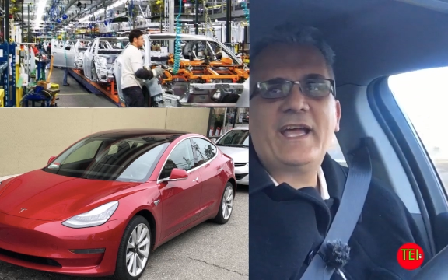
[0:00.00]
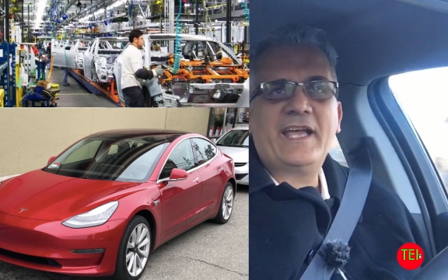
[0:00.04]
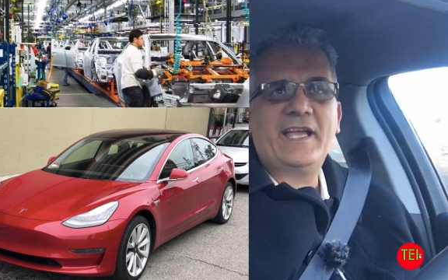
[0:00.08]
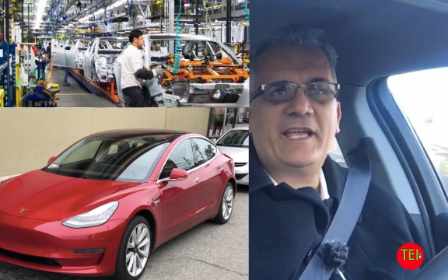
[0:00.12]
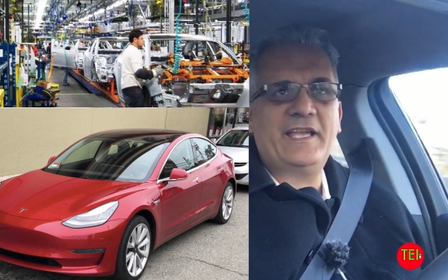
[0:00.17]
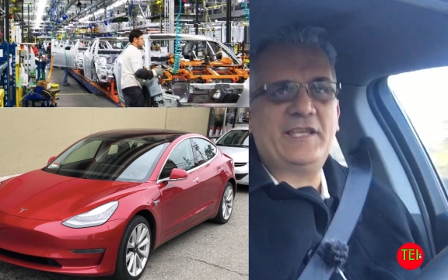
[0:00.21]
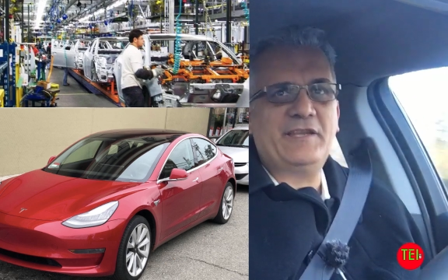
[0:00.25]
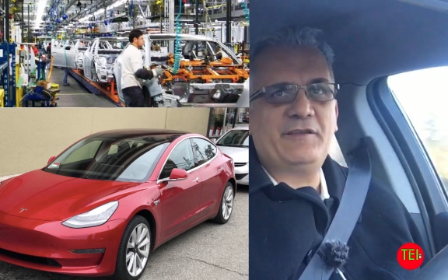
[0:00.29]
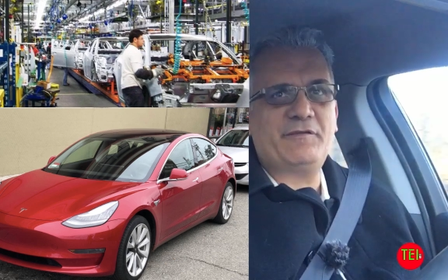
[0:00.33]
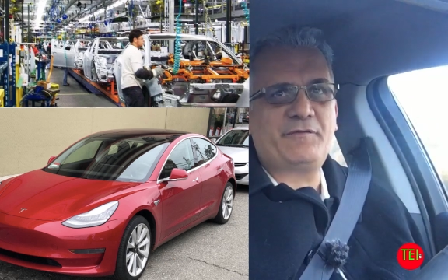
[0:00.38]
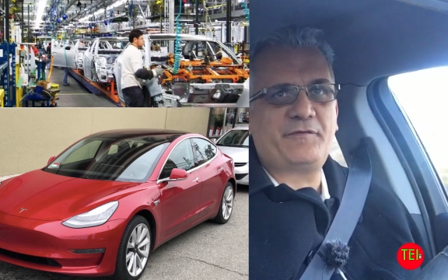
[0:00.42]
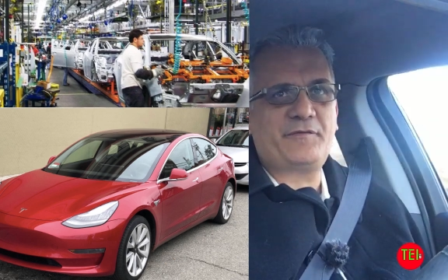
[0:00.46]

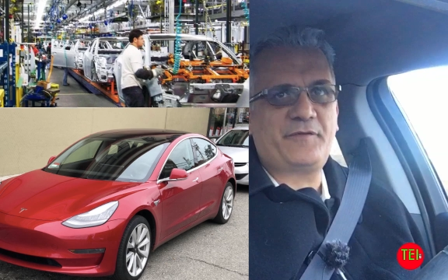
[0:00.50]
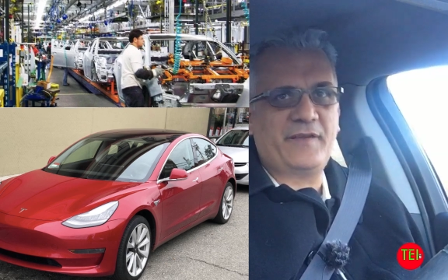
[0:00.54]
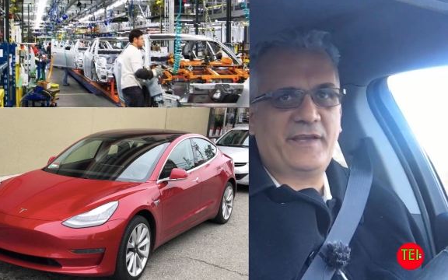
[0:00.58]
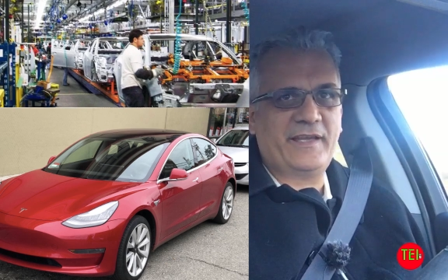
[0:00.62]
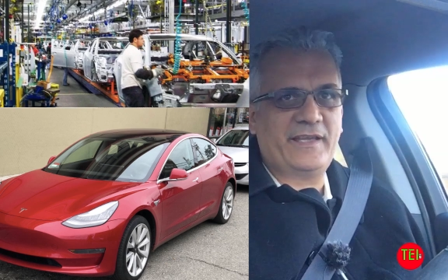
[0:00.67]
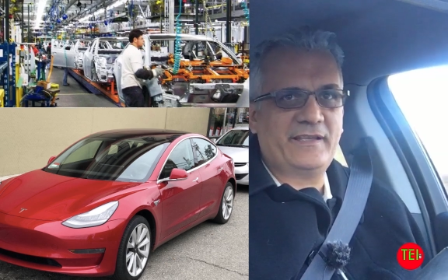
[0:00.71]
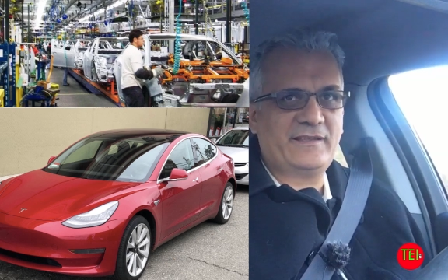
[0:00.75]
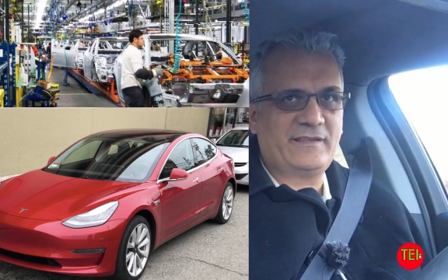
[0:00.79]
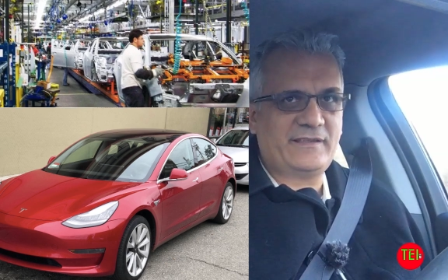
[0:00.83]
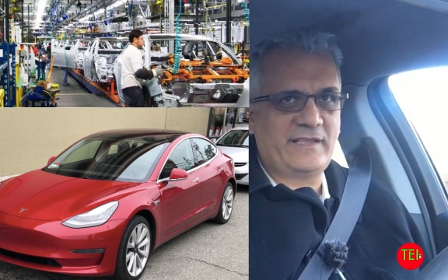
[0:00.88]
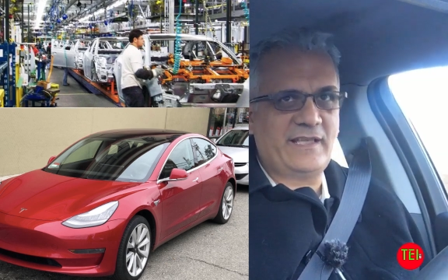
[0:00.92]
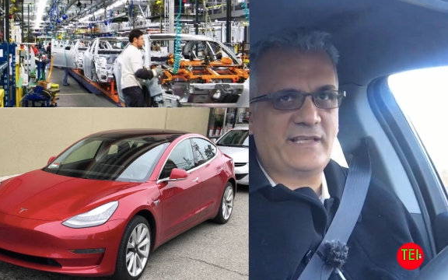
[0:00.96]
if
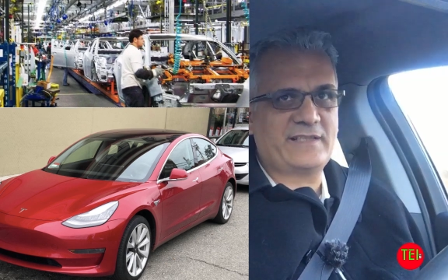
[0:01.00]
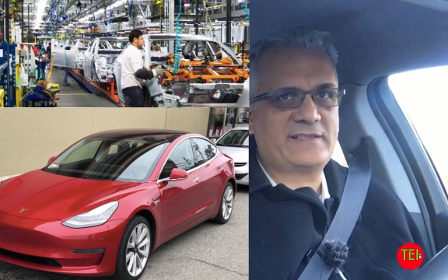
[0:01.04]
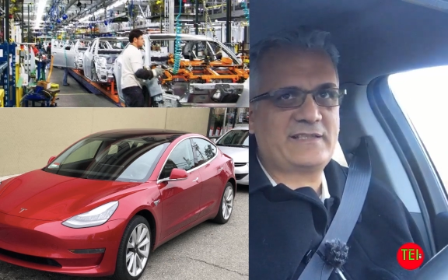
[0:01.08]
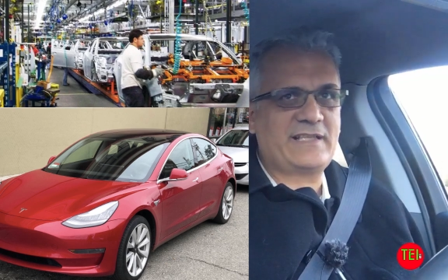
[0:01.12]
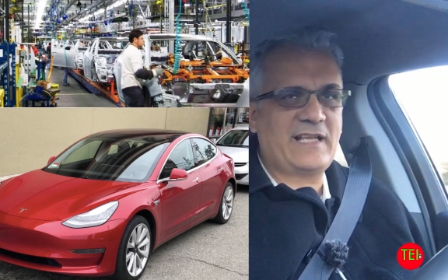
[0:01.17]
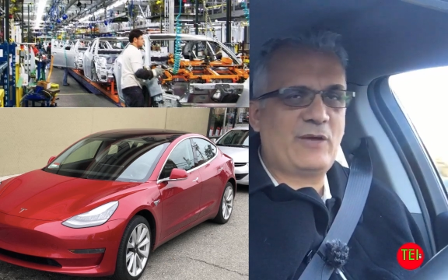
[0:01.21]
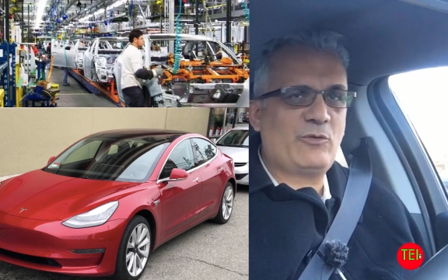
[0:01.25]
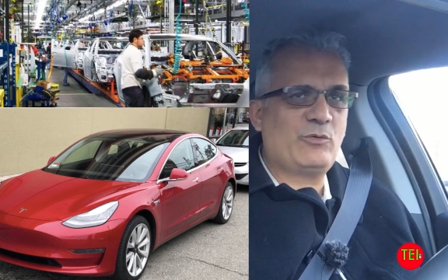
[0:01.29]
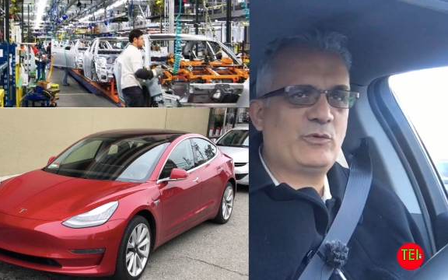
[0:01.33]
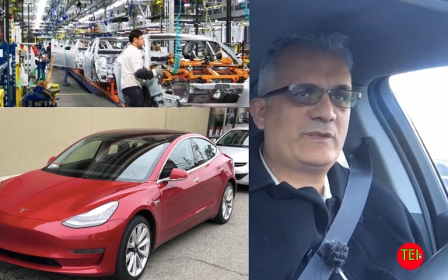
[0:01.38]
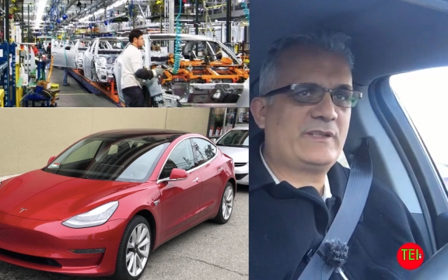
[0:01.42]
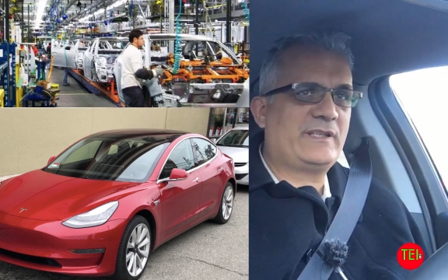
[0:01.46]

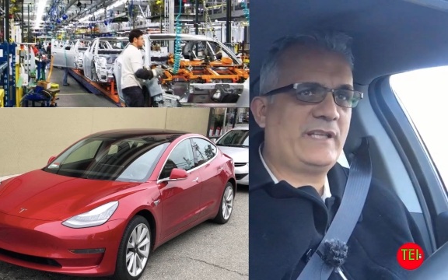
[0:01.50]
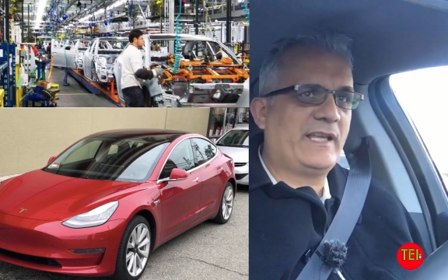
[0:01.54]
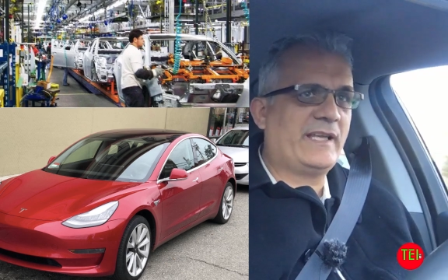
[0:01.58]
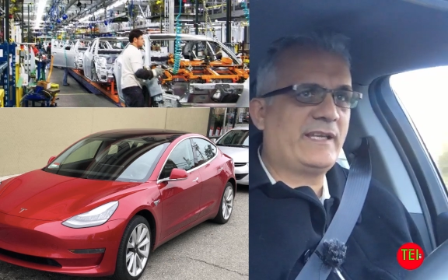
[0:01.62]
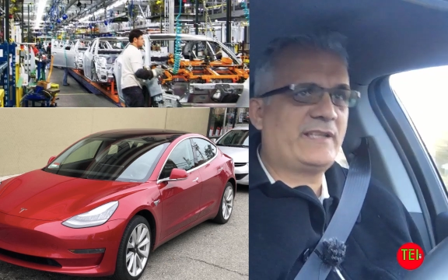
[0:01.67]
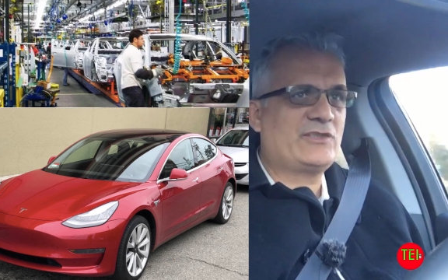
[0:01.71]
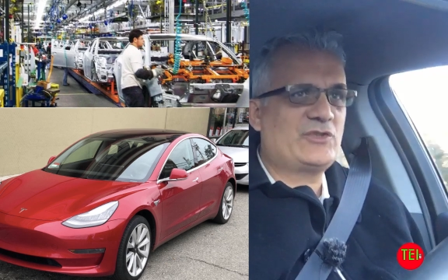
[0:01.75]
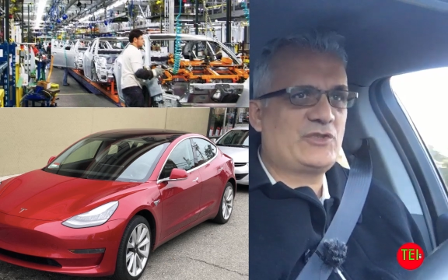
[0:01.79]
Tesla would take